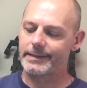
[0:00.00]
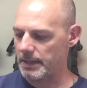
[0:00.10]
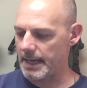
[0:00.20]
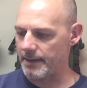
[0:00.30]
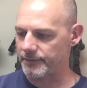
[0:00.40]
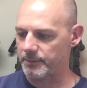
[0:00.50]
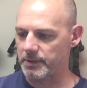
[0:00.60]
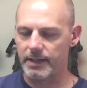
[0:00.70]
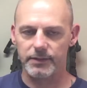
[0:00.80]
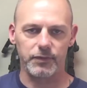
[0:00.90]
I have some
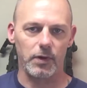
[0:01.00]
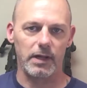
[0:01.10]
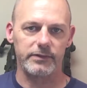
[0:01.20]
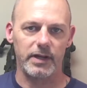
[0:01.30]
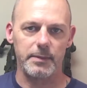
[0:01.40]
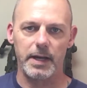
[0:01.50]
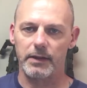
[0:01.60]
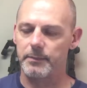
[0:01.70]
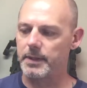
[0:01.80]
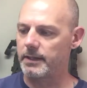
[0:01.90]
plans for it I'll tell you about
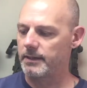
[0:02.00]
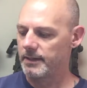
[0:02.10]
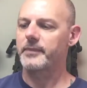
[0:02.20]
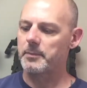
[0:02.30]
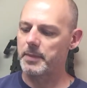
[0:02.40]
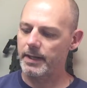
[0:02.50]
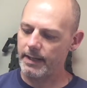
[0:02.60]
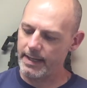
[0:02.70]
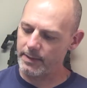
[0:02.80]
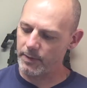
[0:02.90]
in a minute. But
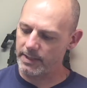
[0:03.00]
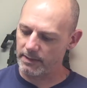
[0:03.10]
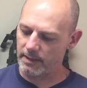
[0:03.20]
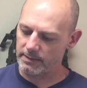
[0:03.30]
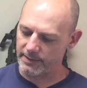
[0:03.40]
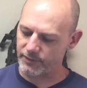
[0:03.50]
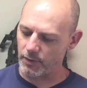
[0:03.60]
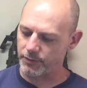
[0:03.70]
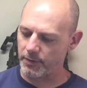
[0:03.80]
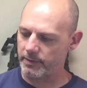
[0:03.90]
anyway, let's
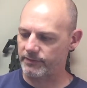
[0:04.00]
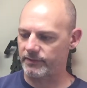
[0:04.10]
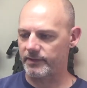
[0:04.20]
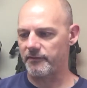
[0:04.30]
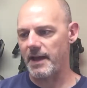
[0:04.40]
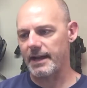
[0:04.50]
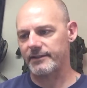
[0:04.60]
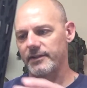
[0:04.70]
go through it. This is the Faxon